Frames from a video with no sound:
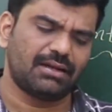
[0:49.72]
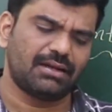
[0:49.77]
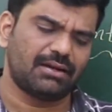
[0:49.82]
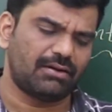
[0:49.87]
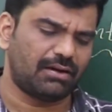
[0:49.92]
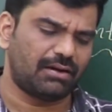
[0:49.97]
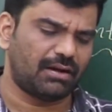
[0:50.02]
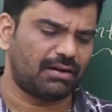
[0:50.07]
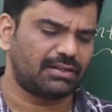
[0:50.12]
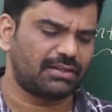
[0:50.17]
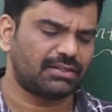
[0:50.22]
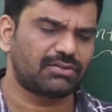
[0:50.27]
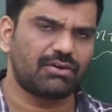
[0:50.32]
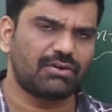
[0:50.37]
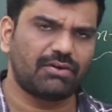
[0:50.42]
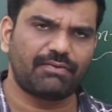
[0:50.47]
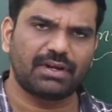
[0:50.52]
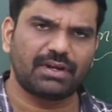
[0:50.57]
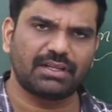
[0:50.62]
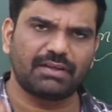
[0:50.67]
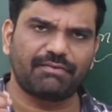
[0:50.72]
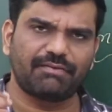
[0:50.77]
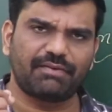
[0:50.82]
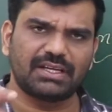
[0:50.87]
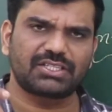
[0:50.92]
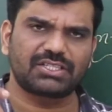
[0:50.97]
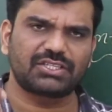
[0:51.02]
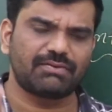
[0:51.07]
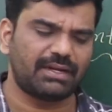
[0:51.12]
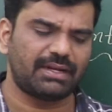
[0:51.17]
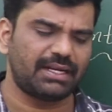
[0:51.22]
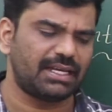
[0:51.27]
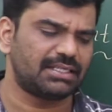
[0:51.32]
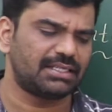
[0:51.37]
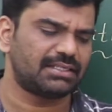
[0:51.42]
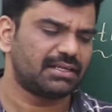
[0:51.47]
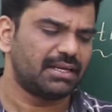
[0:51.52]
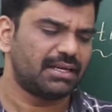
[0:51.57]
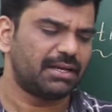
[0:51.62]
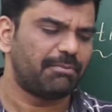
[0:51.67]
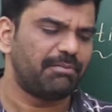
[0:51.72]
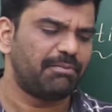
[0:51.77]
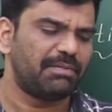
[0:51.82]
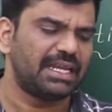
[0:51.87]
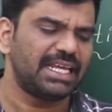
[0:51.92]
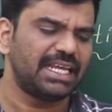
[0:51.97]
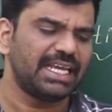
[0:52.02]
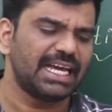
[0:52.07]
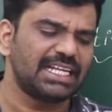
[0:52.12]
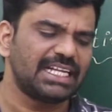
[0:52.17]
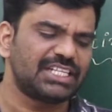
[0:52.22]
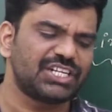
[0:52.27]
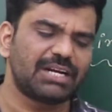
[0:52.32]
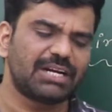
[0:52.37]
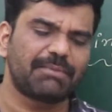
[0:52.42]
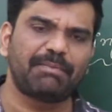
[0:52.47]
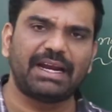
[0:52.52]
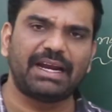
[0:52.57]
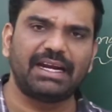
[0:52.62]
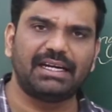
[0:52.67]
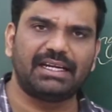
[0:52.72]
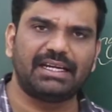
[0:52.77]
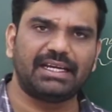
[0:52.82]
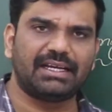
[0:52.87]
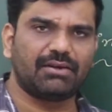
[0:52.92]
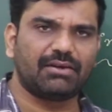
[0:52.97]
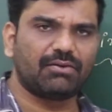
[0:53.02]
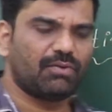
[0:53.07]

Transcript: Let us go for the first one is miniature painting.